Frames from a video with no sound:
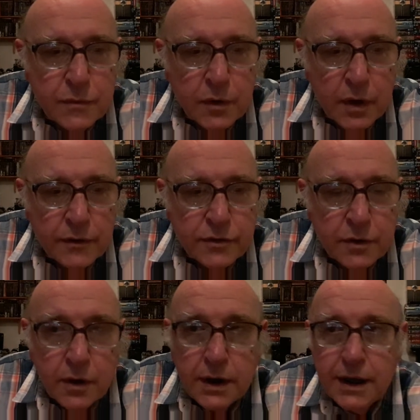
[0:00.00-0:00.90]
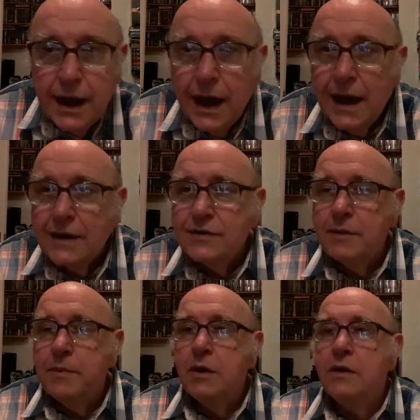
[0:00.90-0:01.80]
I've still got a cat
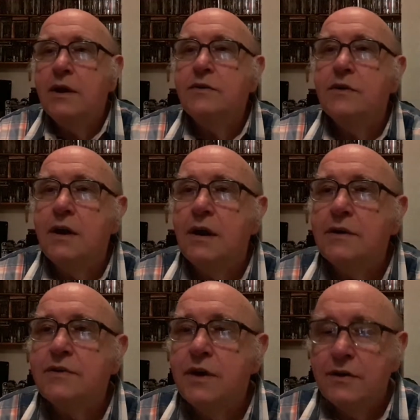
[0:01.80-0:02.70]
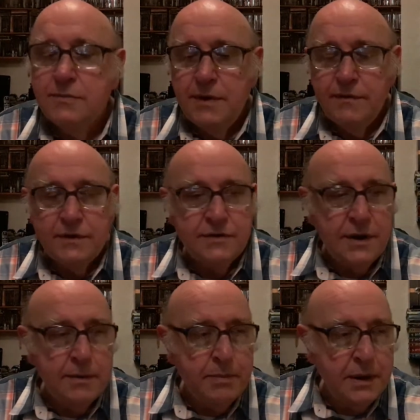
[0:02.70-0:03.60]
asking me on here, so you'll excuse me if I
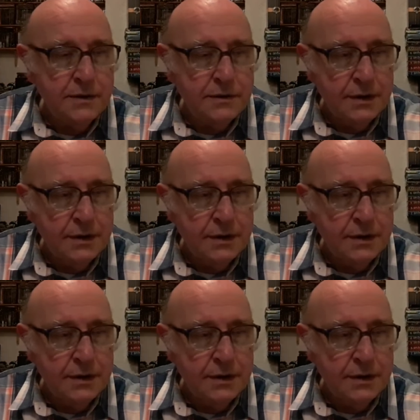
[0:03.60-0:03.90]
seem a bit